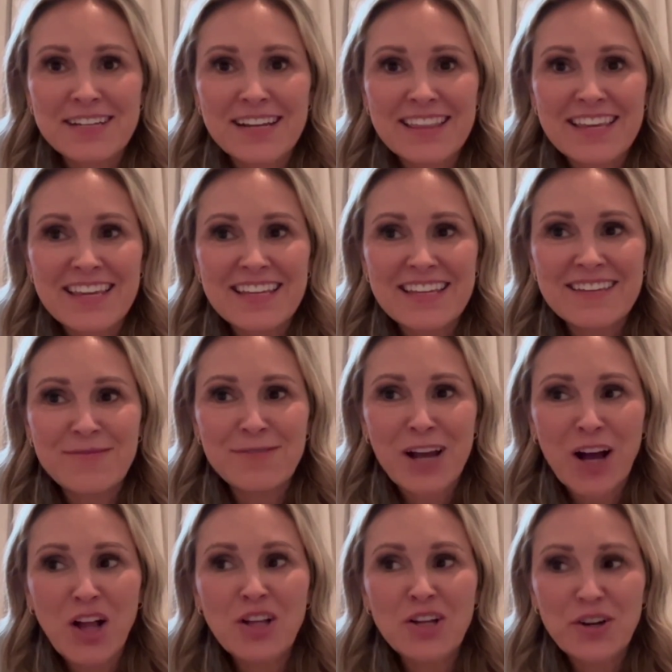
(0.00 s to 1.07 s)
I think we
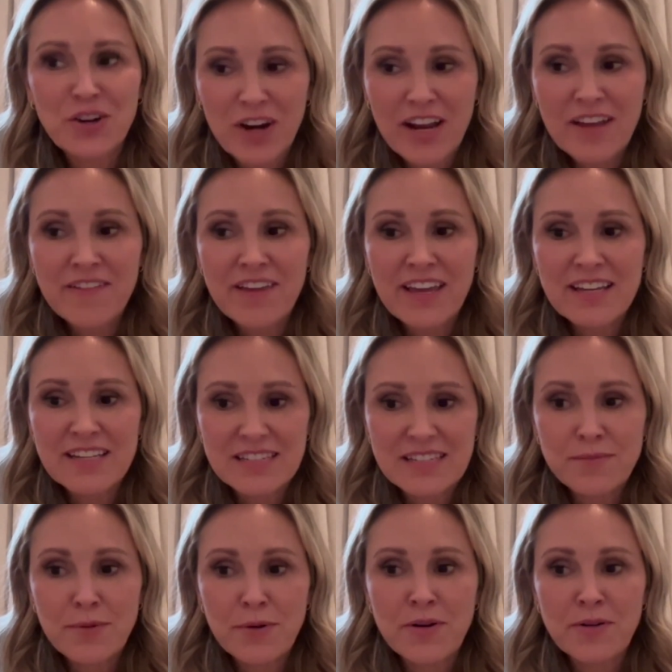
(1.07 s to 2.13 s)
all are craving a
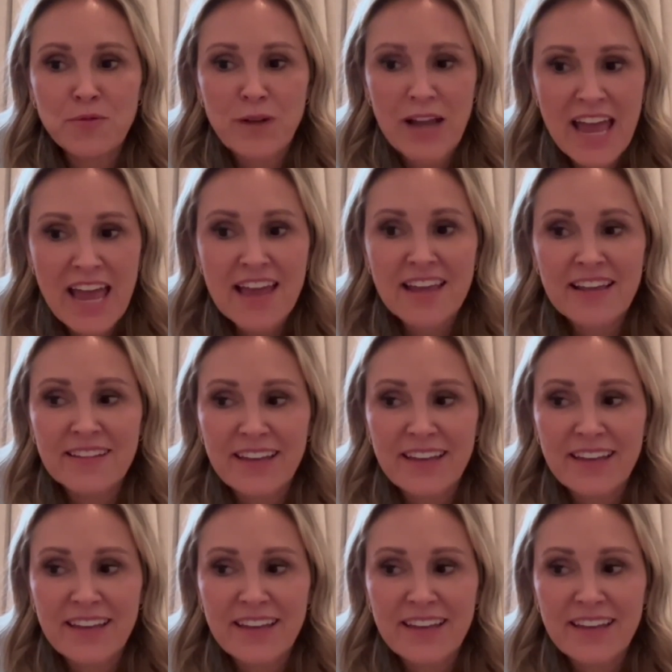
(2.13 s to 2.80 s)
deeper way,